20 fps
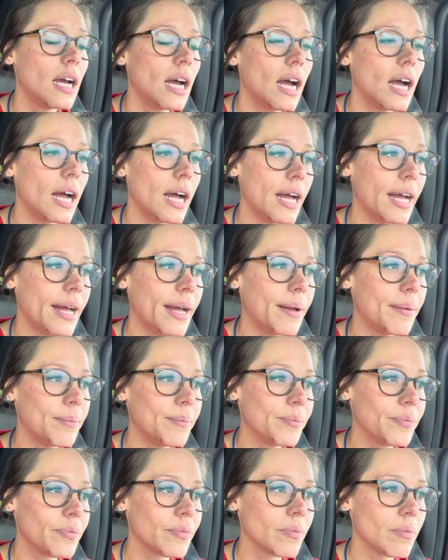
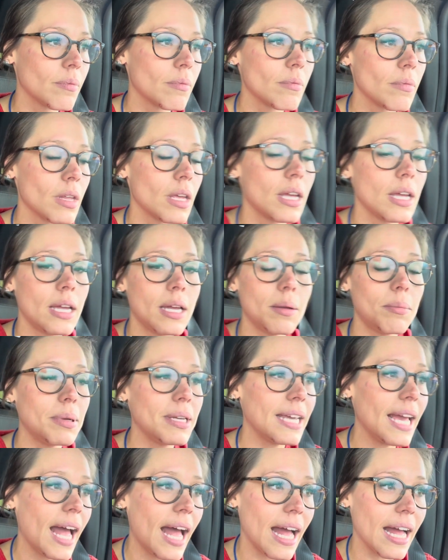Um,
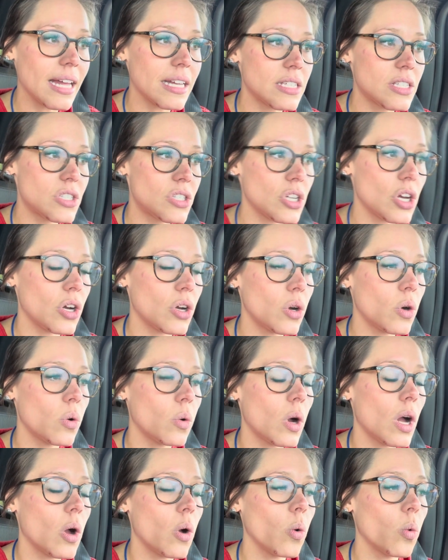yeah,
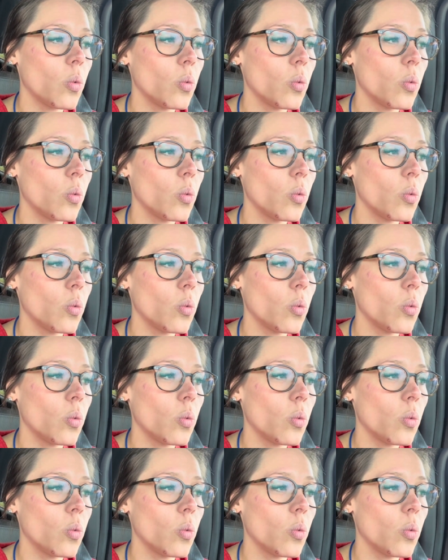so